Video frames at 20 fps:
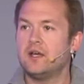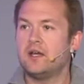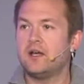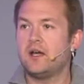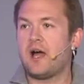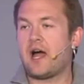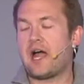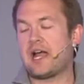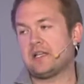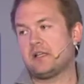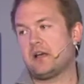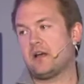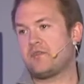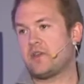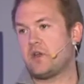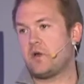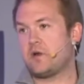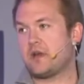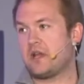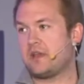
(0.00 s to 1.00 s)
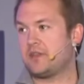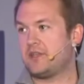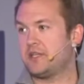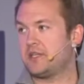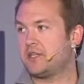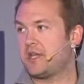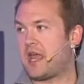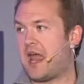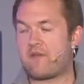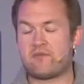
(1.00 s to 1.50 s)
I love you and I
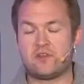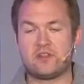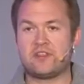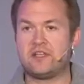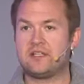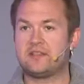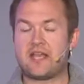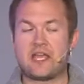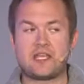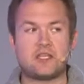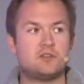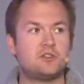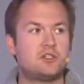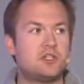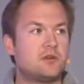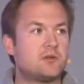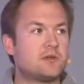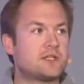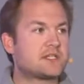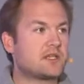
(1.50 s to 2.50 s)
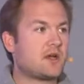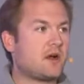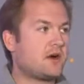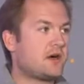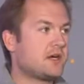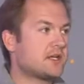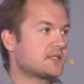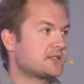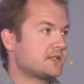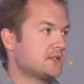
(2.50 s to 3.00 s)
think everything that you do is
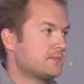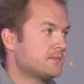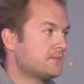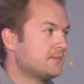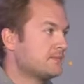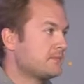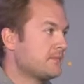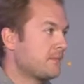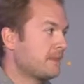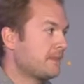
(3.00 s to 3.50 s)
awesome,